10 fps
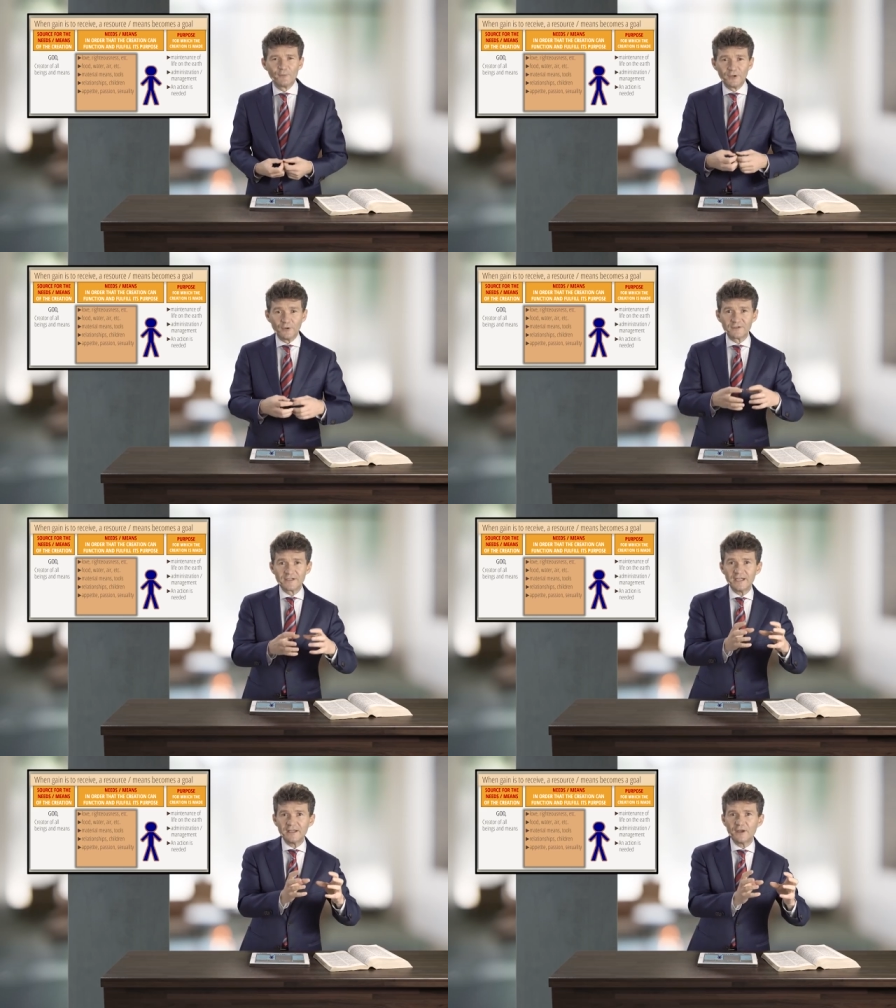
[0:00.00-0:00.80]
We don't
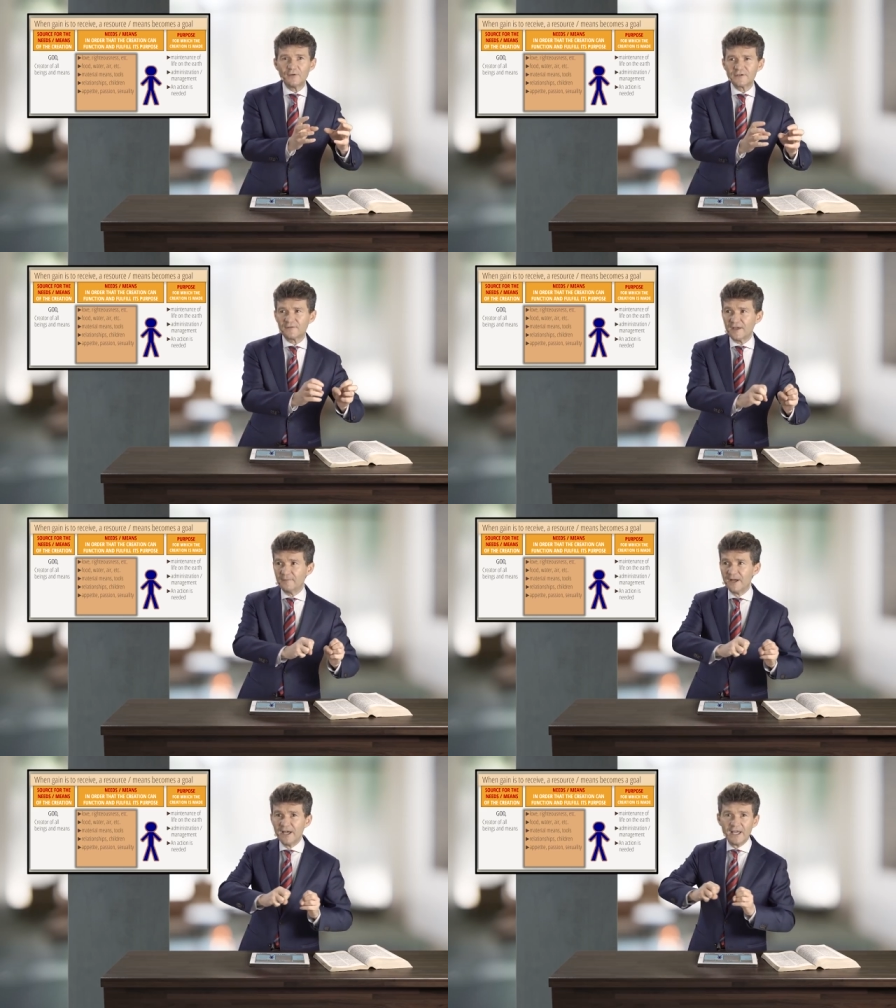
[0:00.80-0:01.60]
see the use of
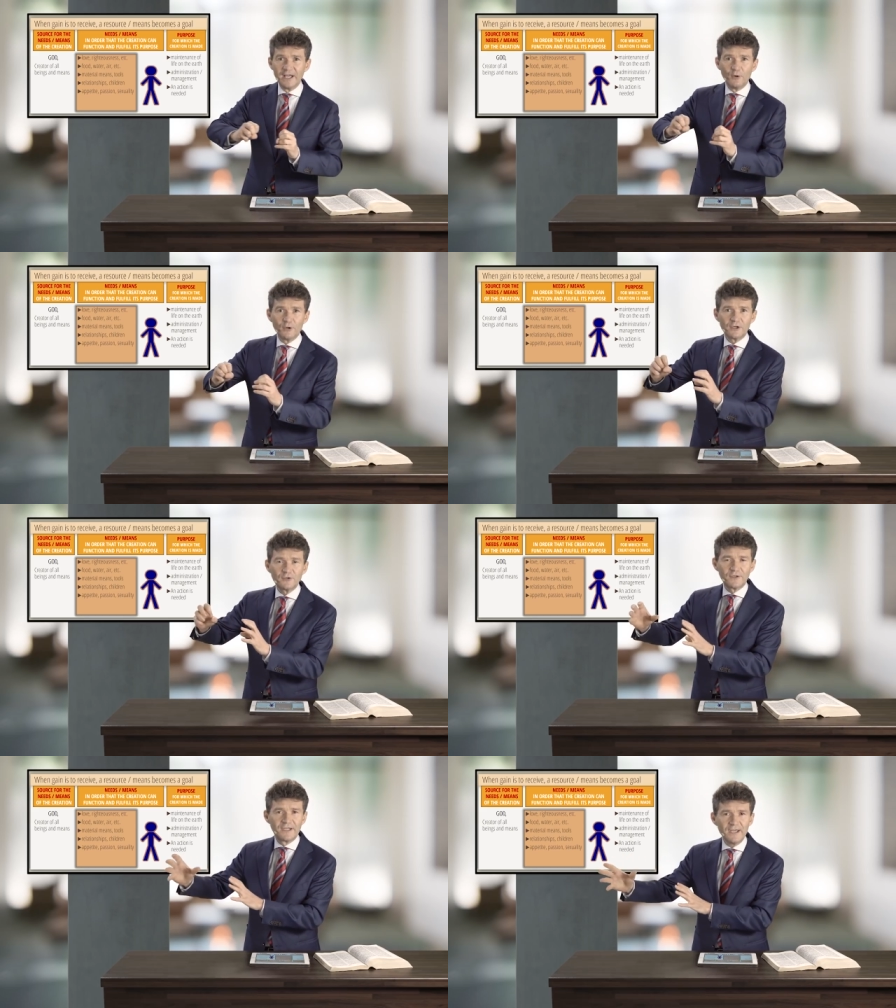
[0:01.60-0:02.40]
them in order
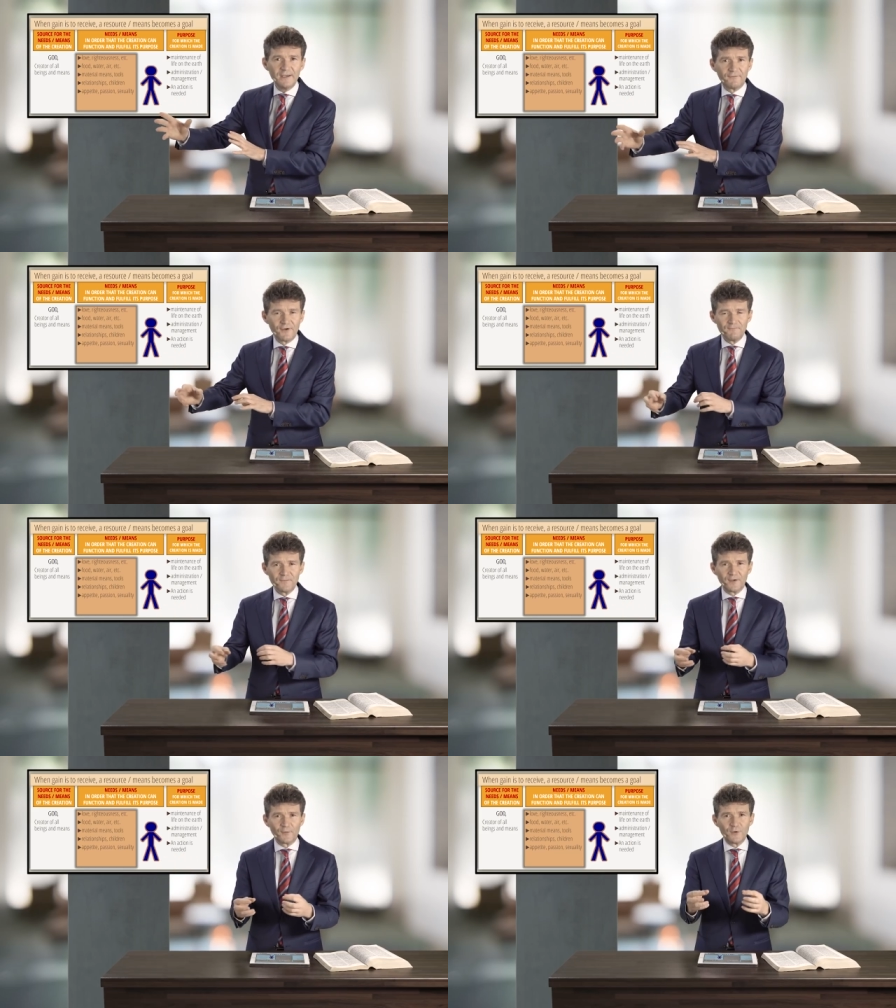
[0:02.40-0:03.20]
to give.
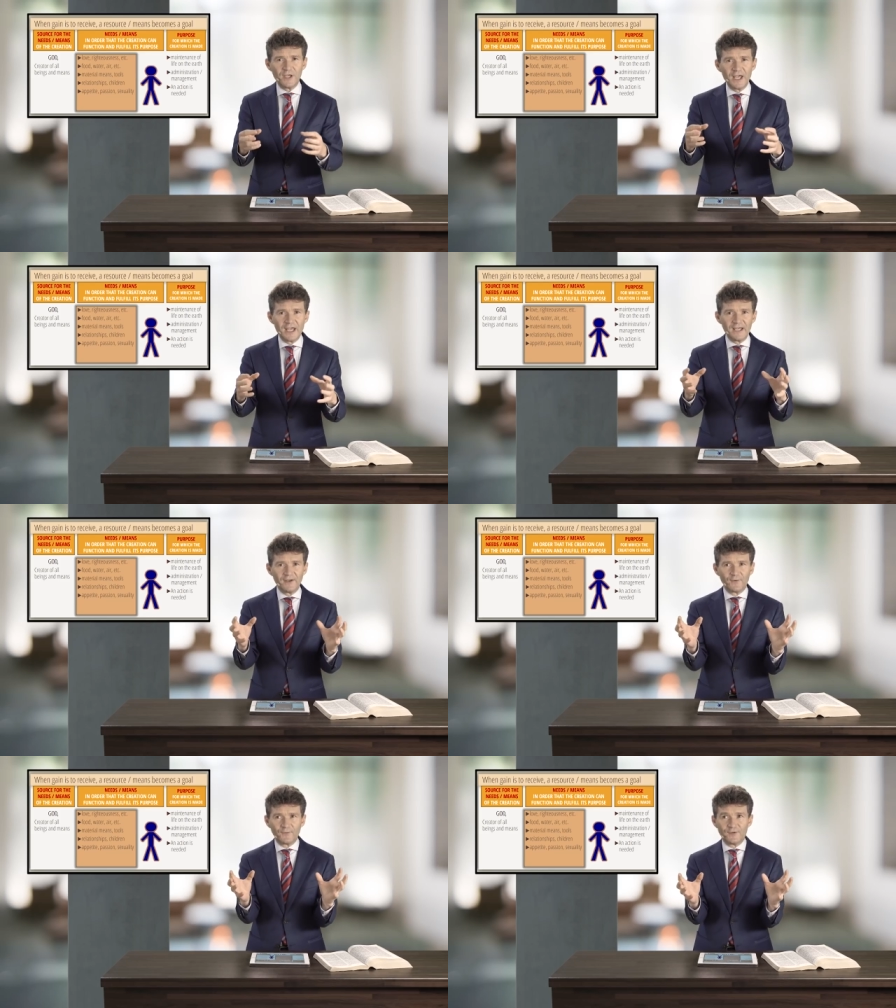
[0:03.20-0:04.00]

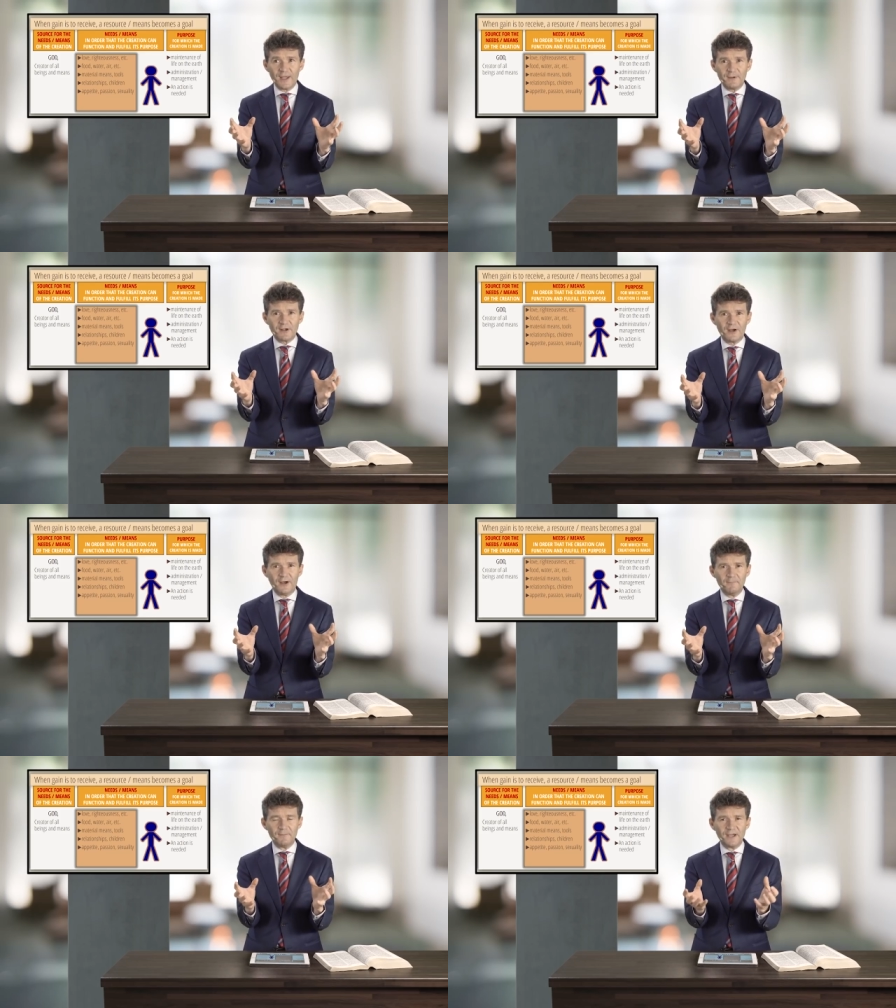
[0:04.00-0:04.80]
They
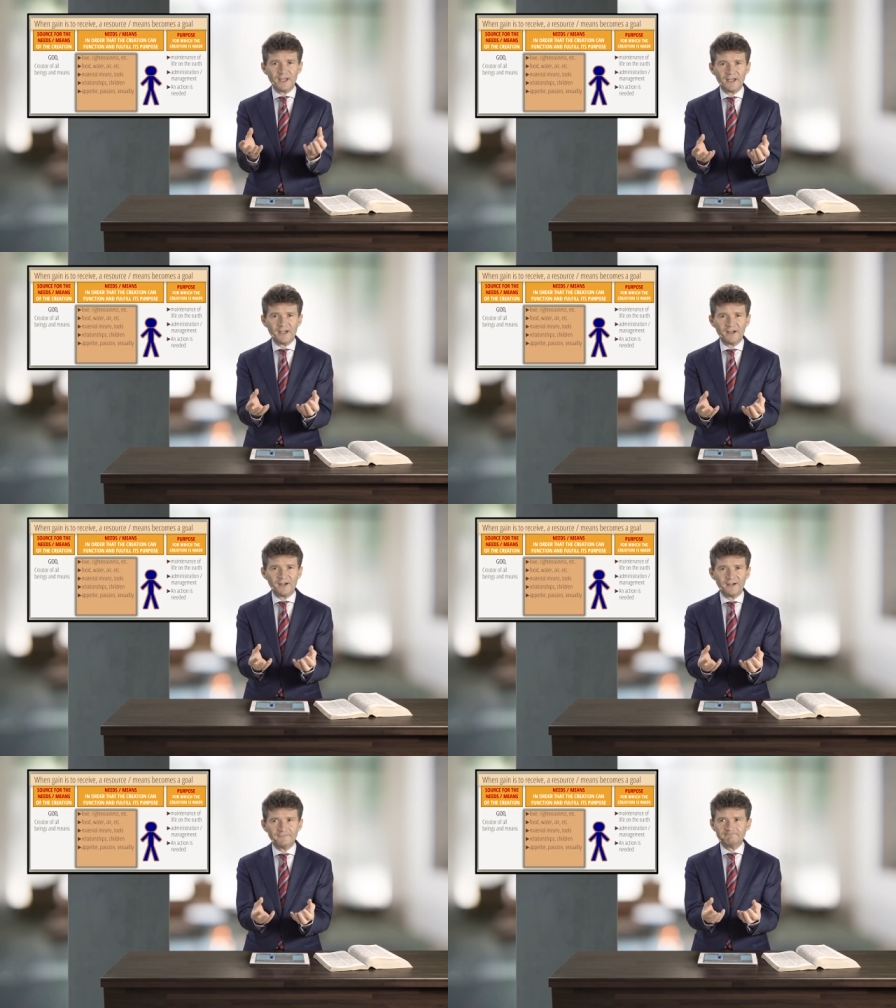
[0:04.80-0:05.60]
become,
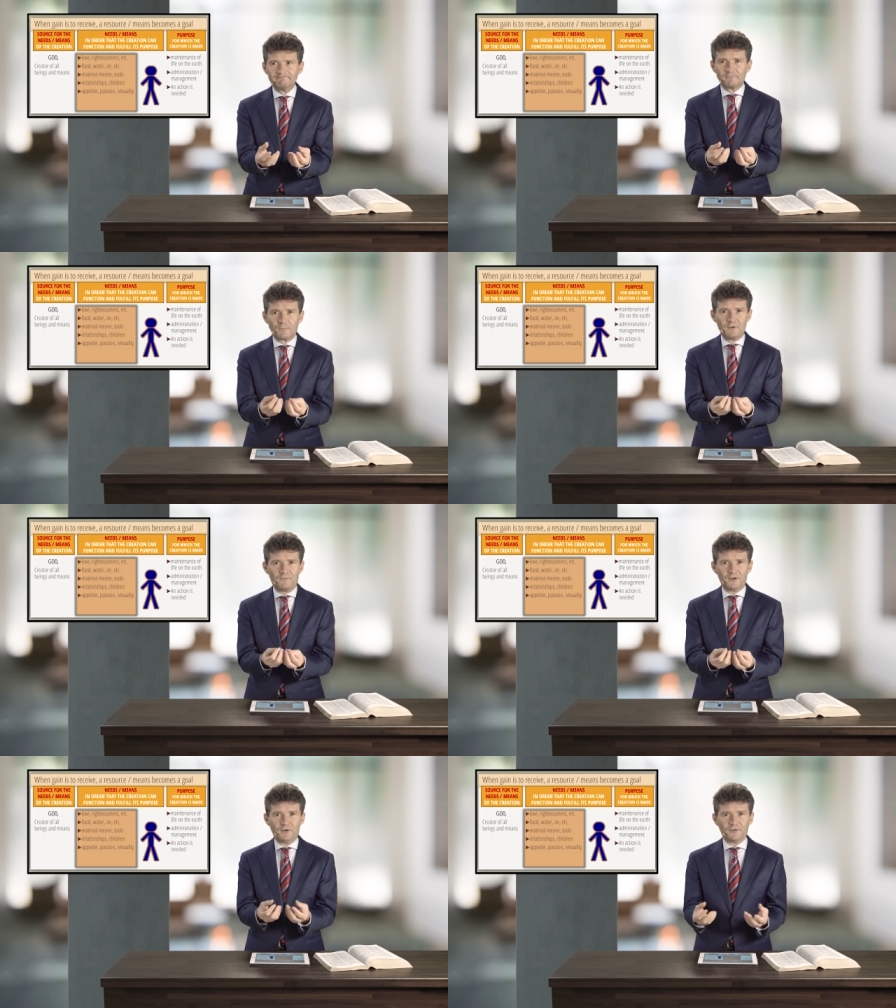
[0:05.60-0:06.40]

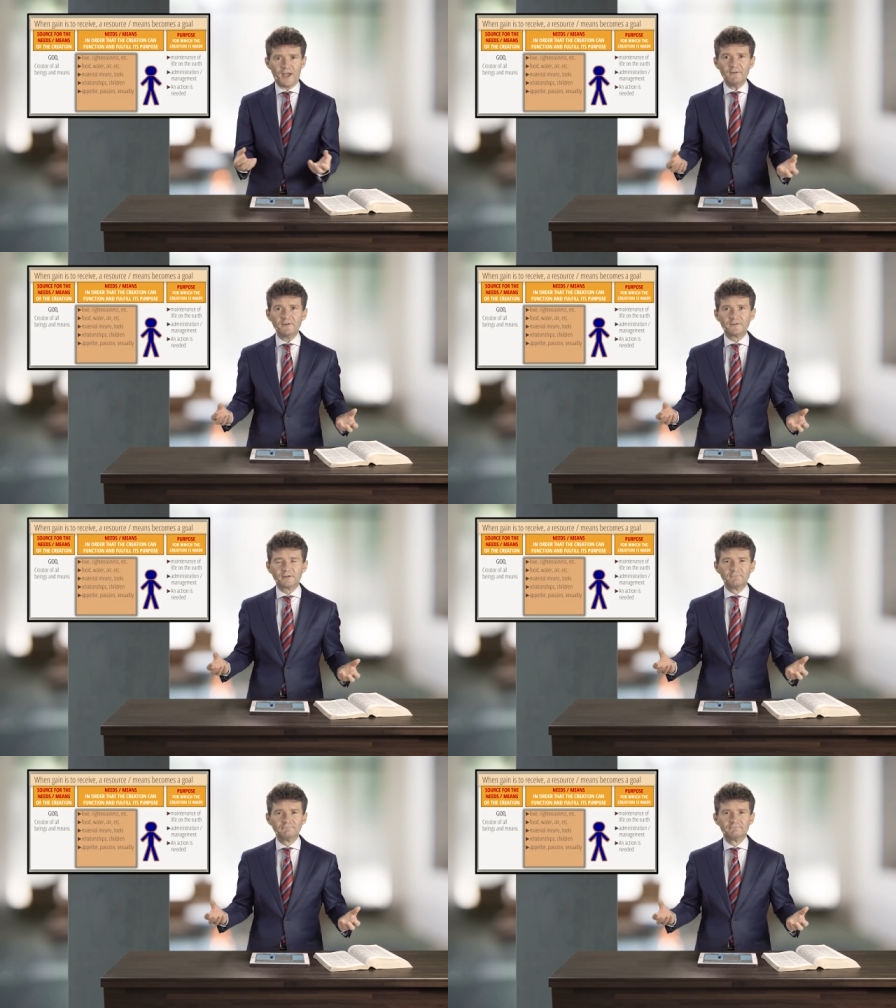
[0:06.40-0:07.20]
if I don't have it,